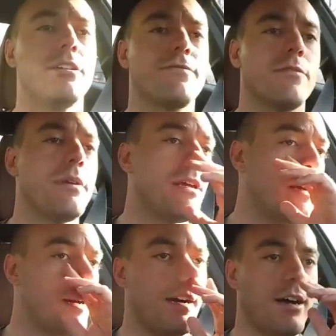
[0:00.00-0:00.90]
enough for
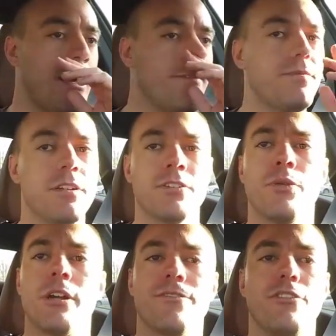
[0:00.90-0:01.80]
me. I've done
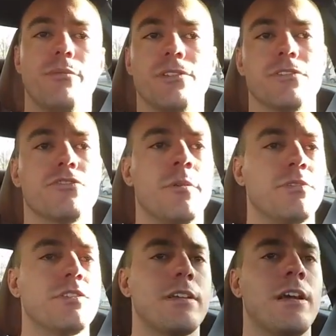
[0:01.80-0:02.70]
quite a few business
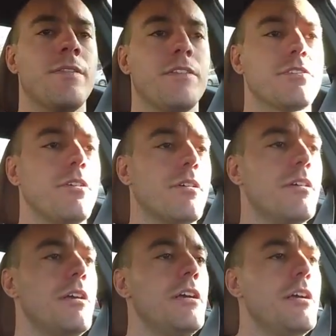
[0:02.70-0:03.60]
trips since I got in this car,
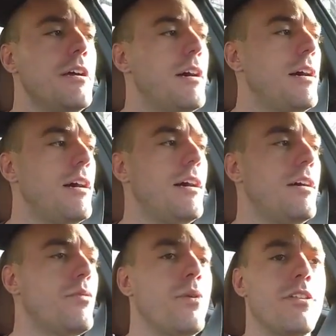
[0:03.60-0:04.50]

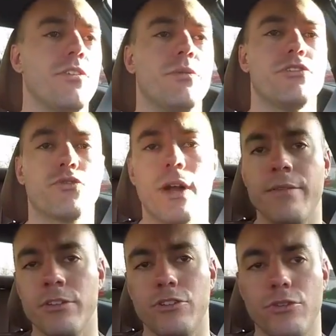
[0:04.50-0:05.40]
whether it was
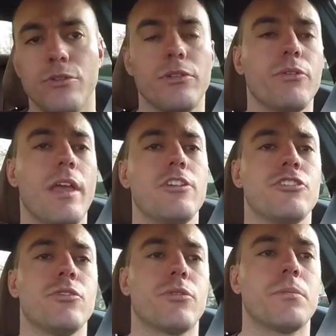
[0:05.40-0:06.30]
driving to a
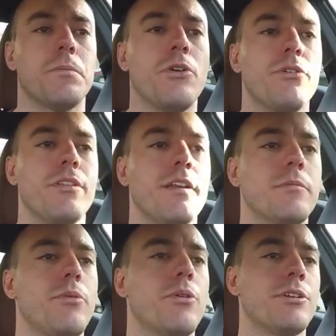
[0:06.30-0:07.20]
location or going to the
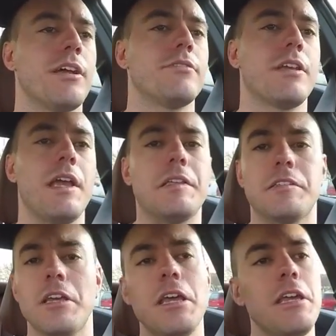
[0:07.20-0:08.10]
airport. In either
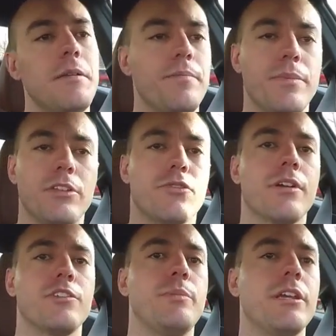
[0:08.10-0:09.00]
case, the
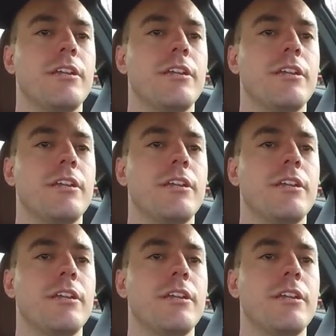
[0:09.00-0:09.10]
trunk is big